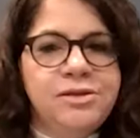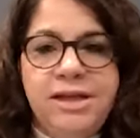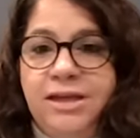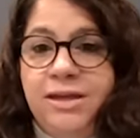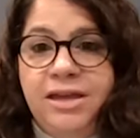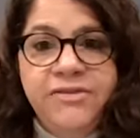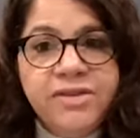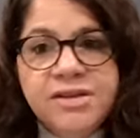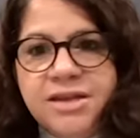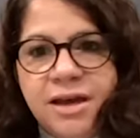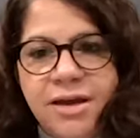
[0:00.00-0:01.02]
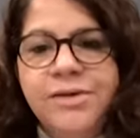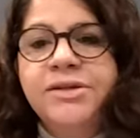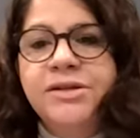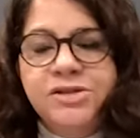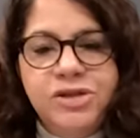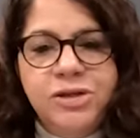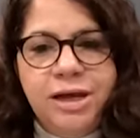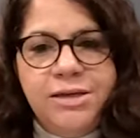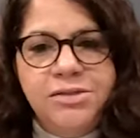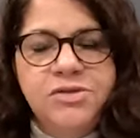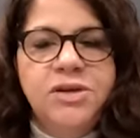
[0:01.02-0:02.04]
Like even as an air induction
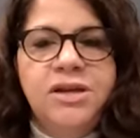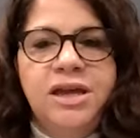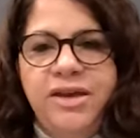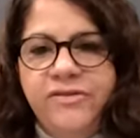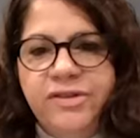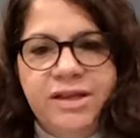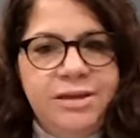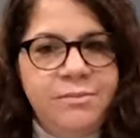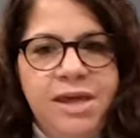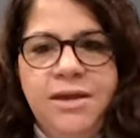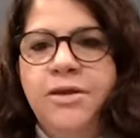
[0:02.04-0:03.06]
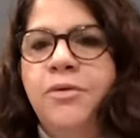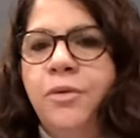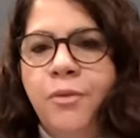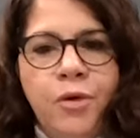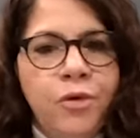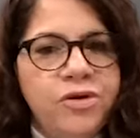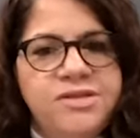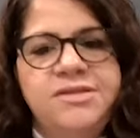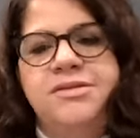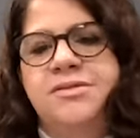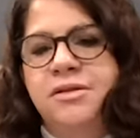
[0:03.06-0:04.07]
nozzle is gonna have like medium
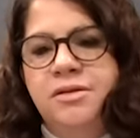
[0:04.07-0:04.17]
pores,